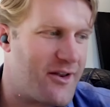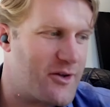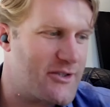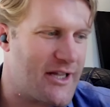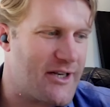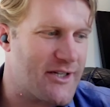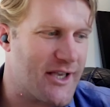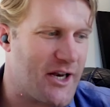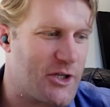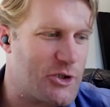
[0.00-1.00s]
decided
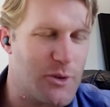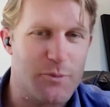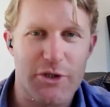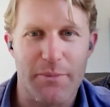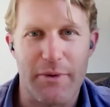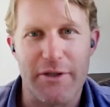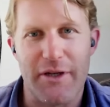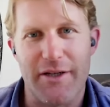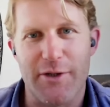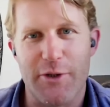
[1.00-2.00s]
to kind of jump ship
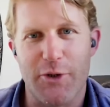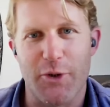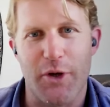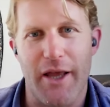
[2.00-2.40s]
and